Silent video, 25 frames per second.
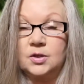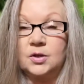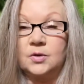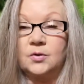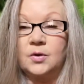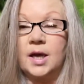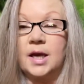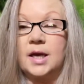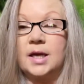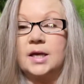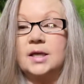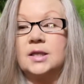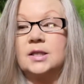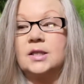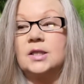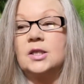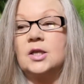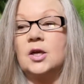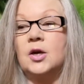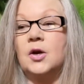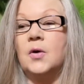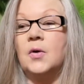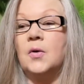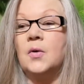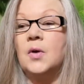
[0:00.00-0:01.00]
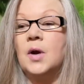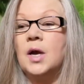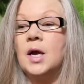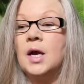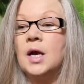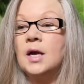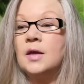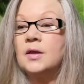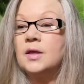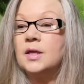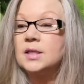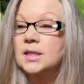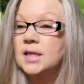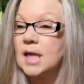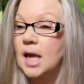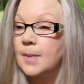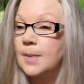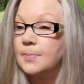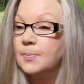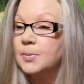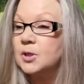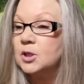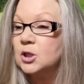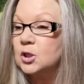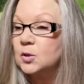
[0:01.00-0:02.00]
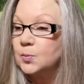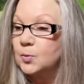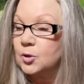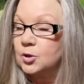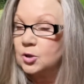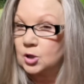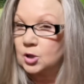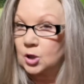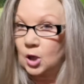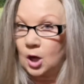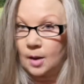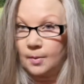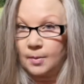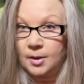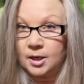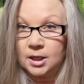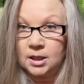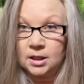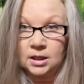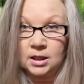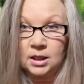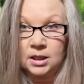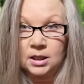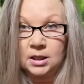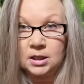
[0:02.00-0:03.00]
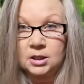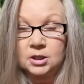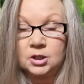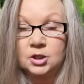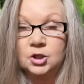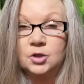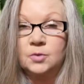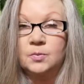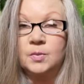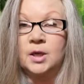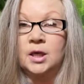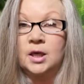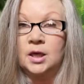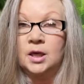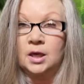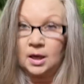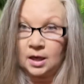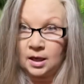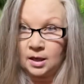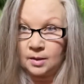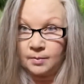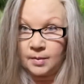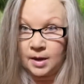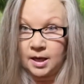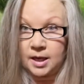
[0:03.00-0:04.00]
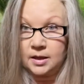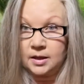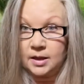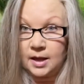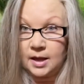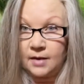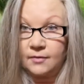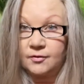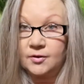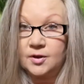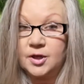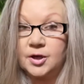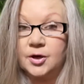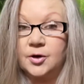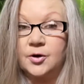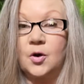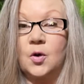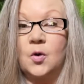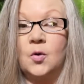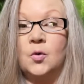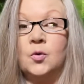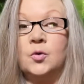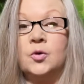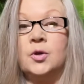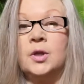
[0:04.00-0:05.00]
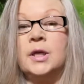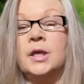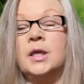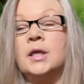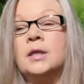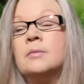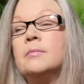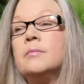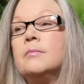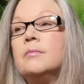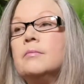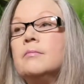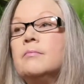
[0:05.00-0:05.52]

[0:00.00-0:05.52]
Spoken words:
Okay, so this happens predominantly to me in my left ear only.